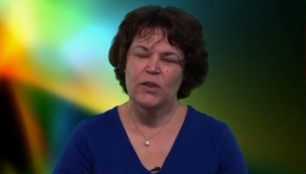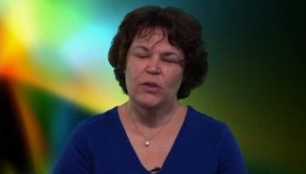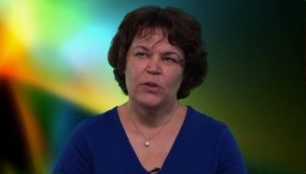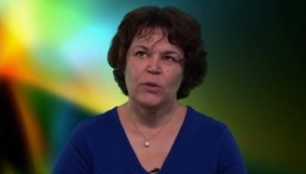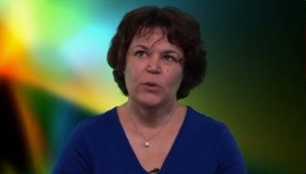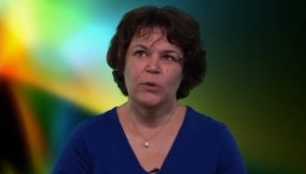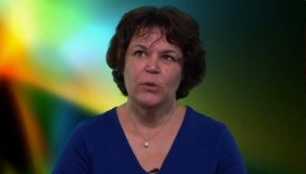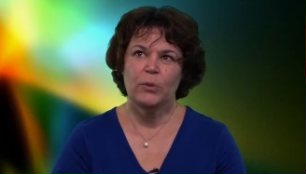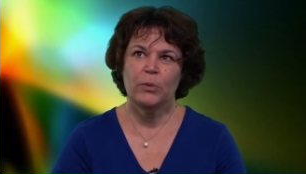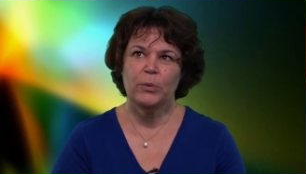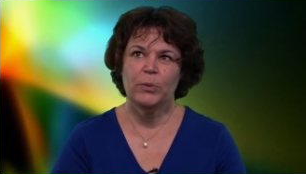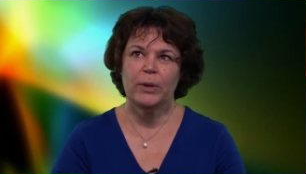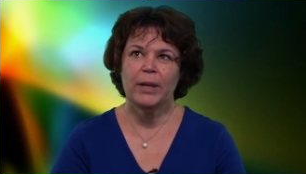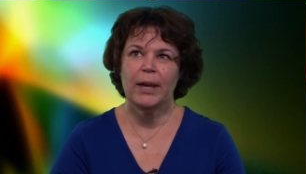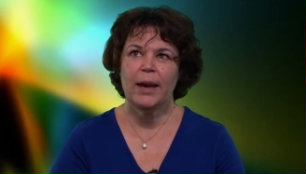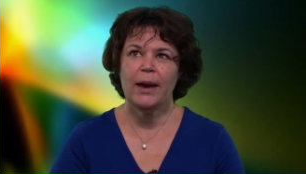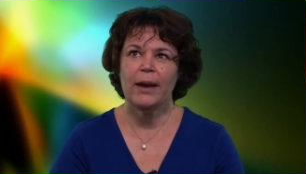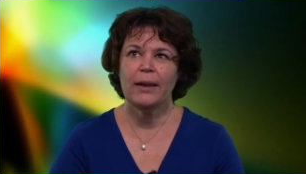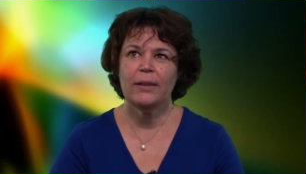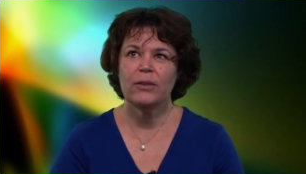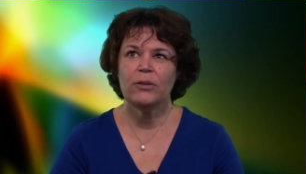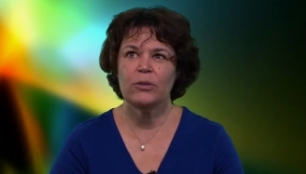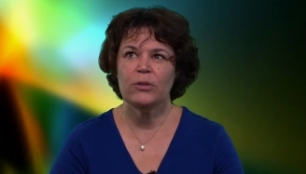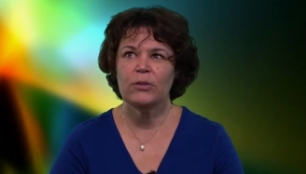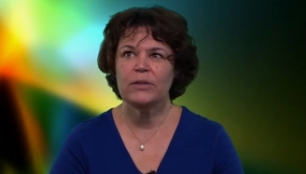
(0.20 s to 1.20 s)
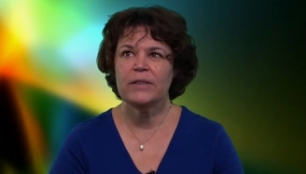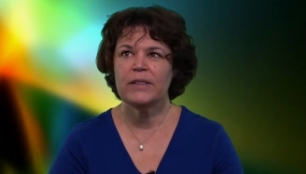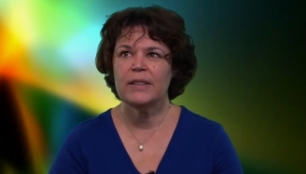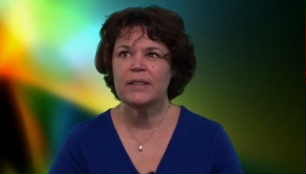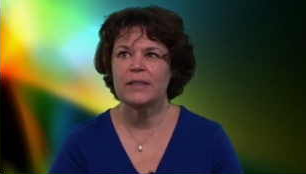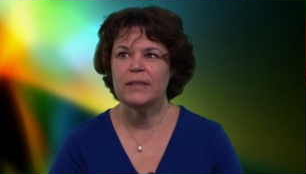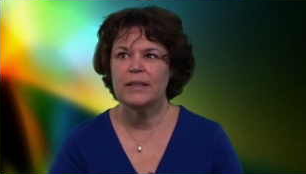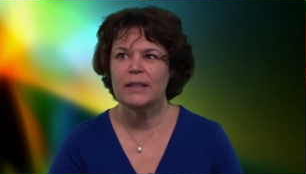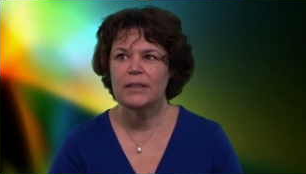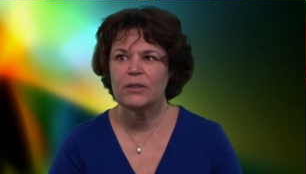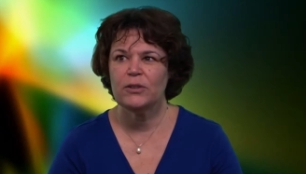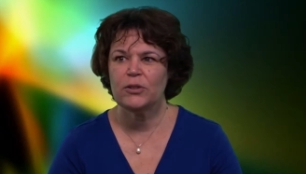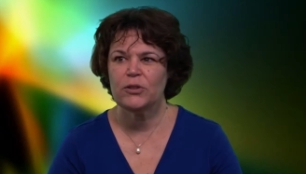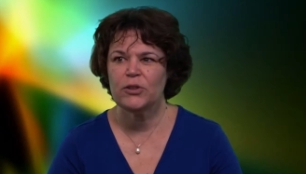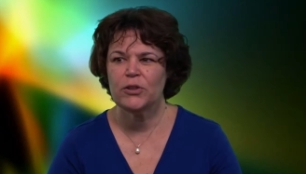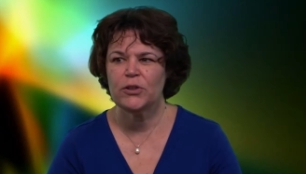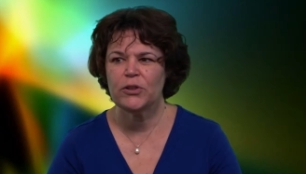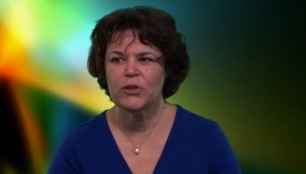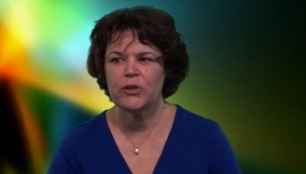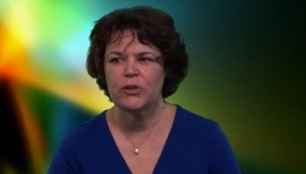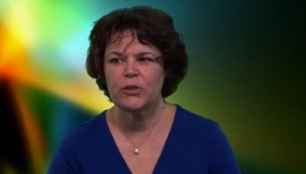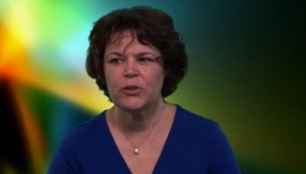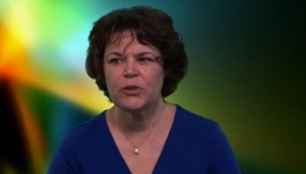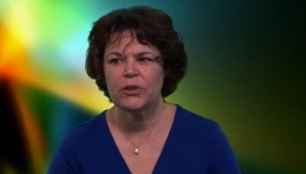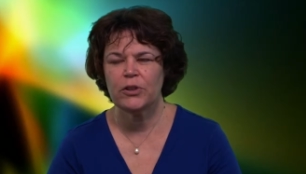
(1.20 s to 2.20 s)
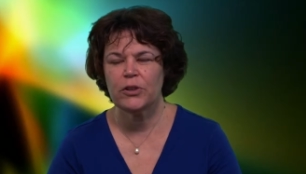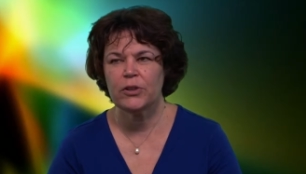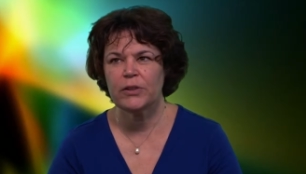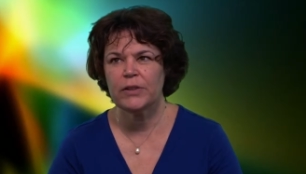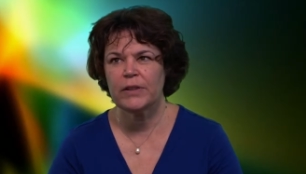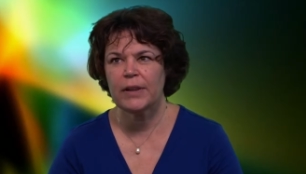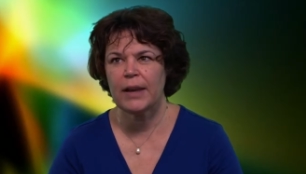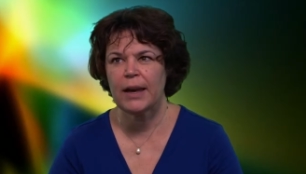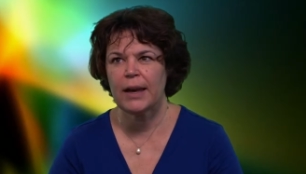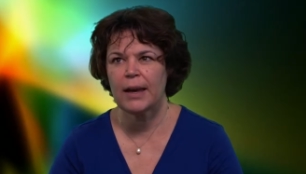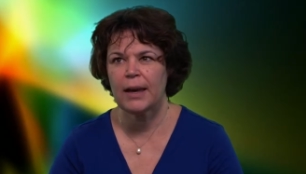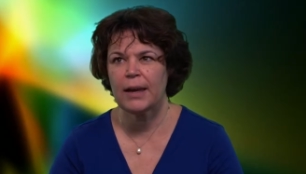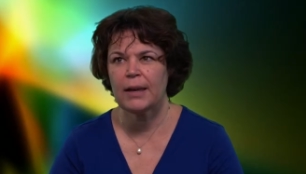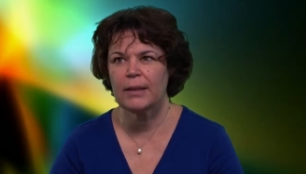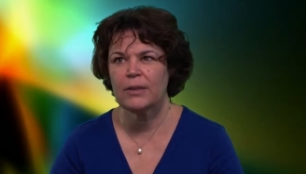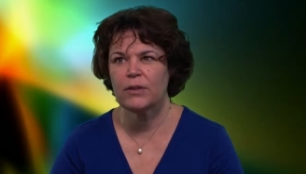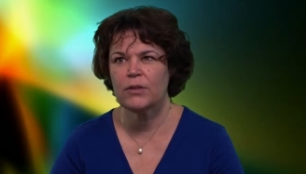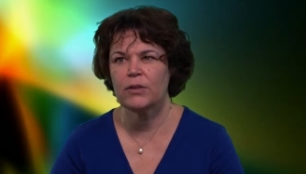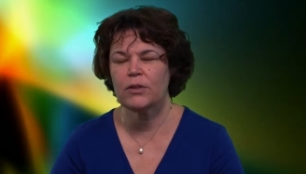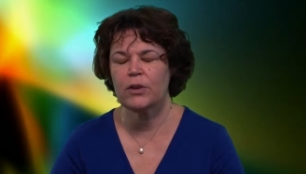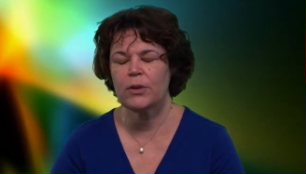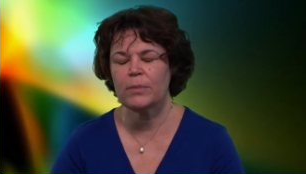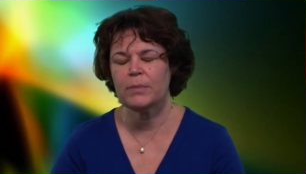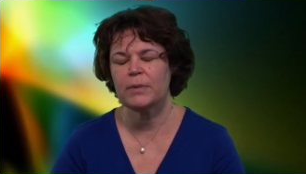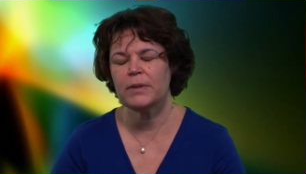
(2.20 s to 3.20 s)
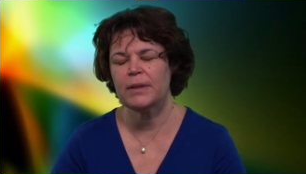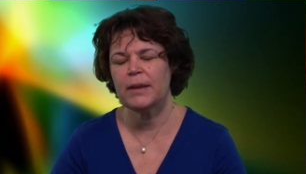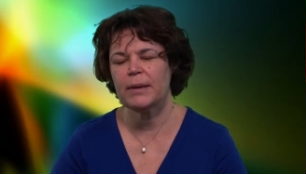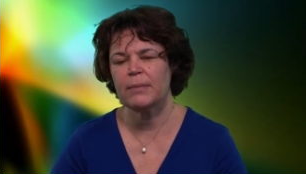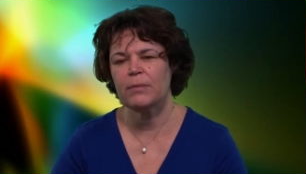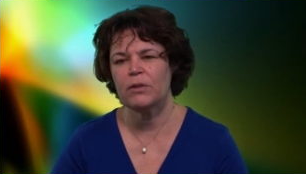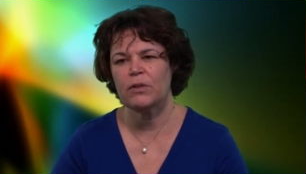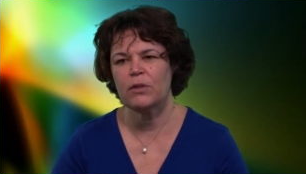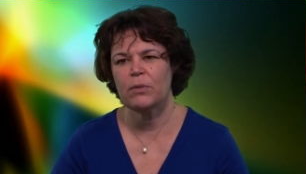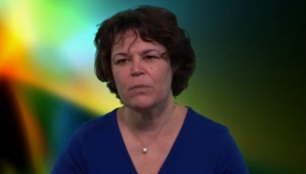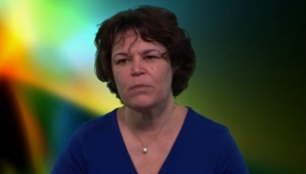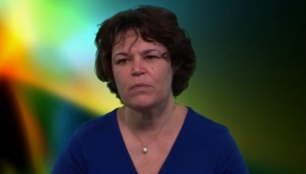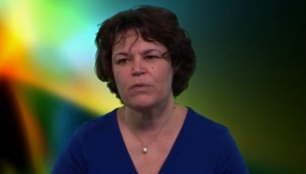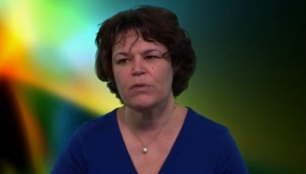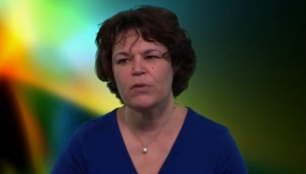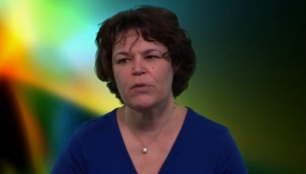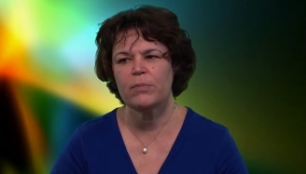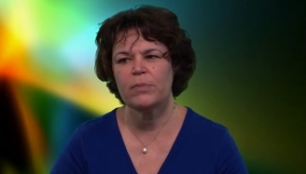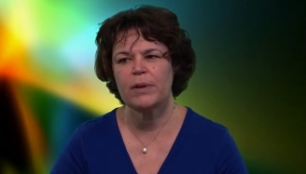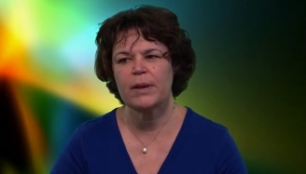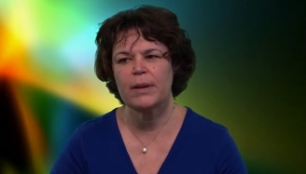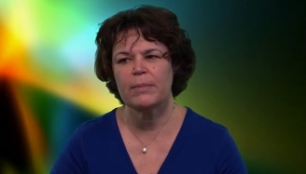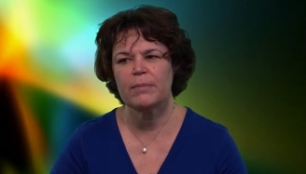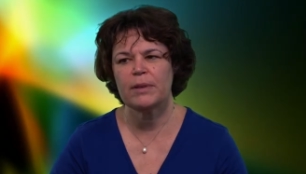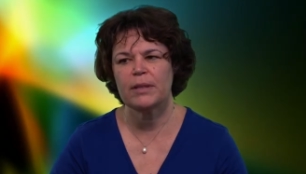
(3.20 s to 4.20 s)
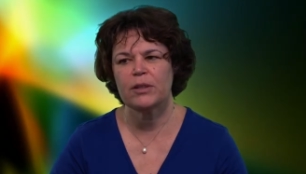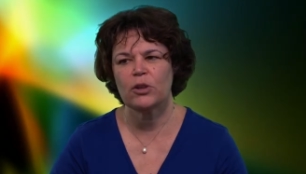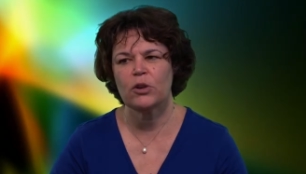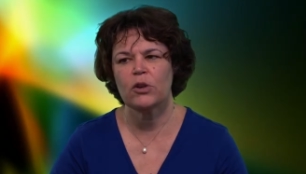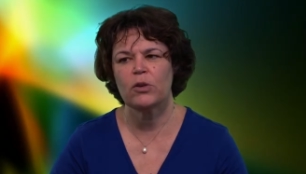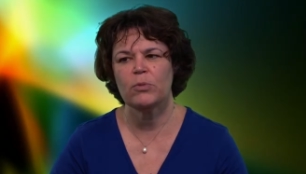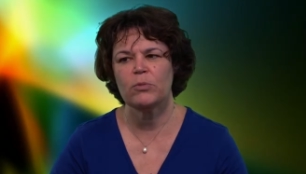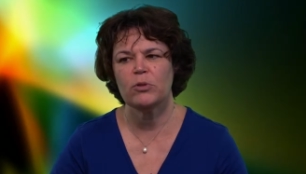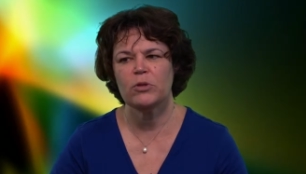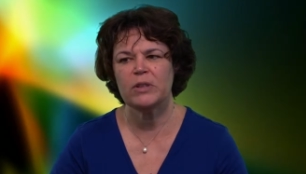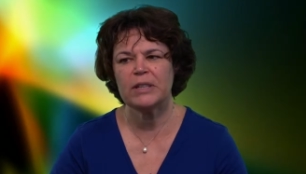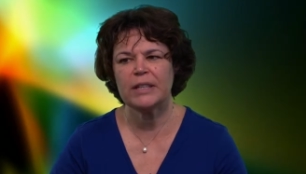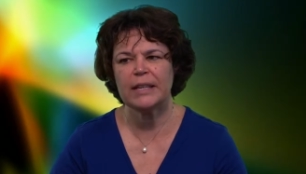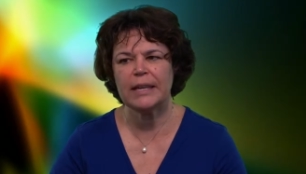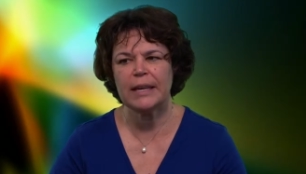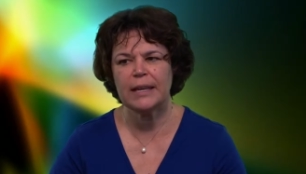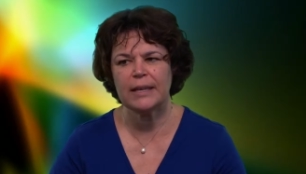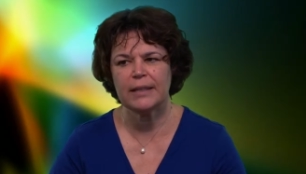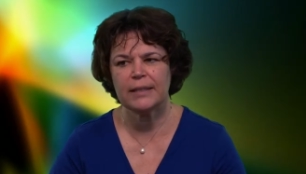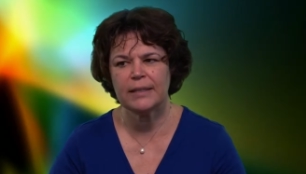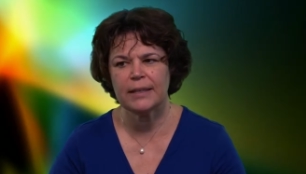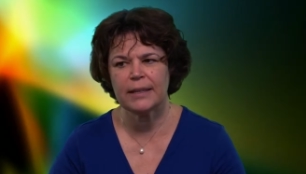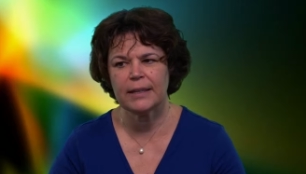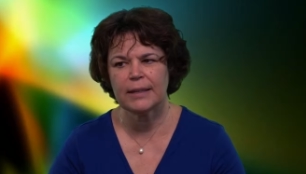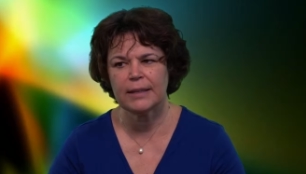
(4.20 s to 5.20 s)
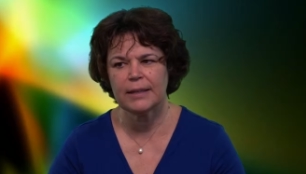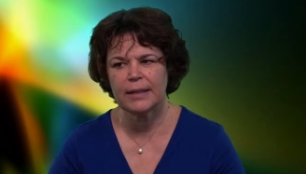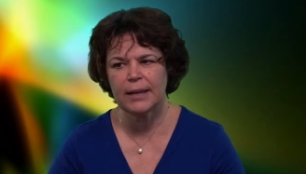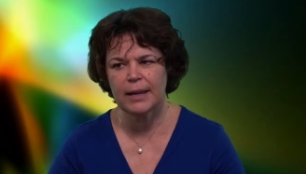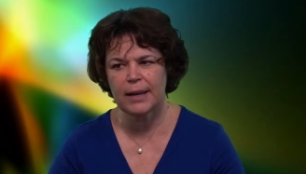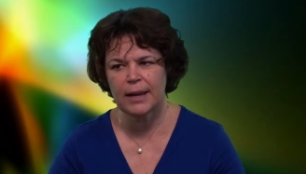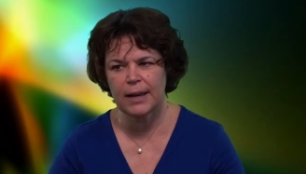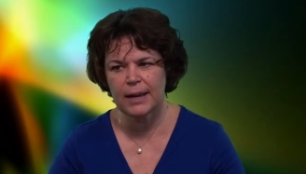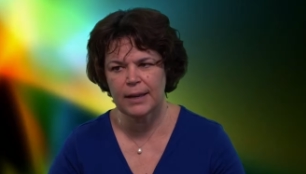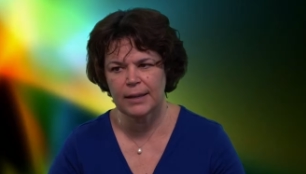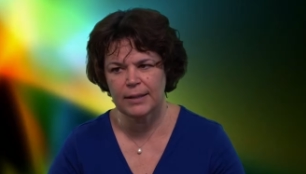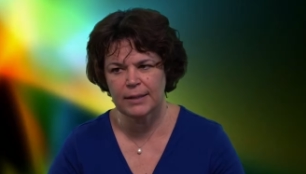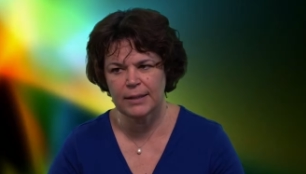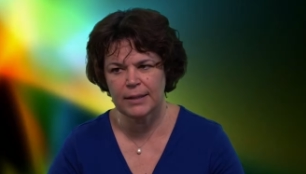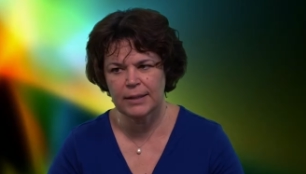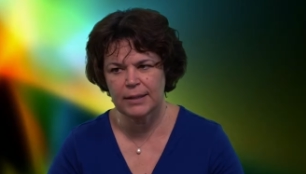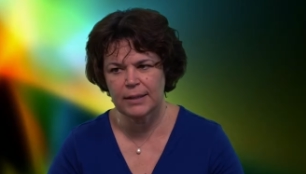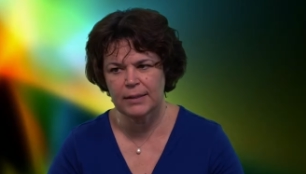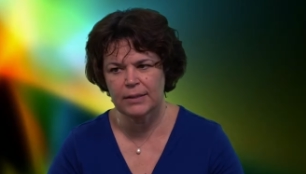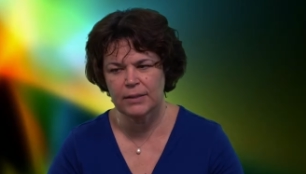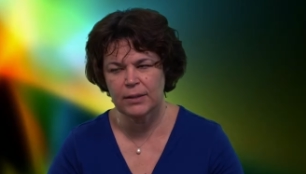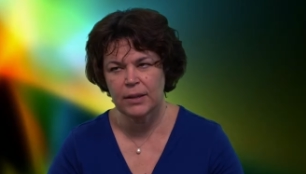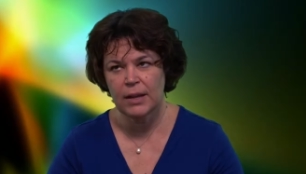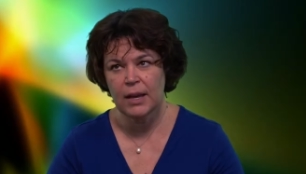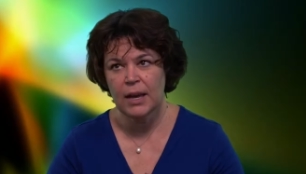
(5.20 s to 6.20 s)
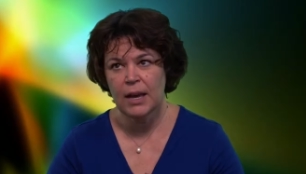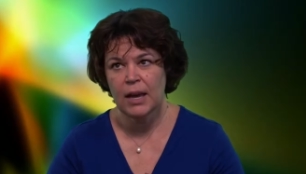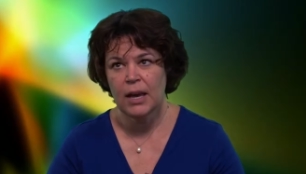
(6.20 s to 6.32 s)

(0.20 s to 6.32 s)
So we had noticed that the students had sometimes some problem in communicating their ideas,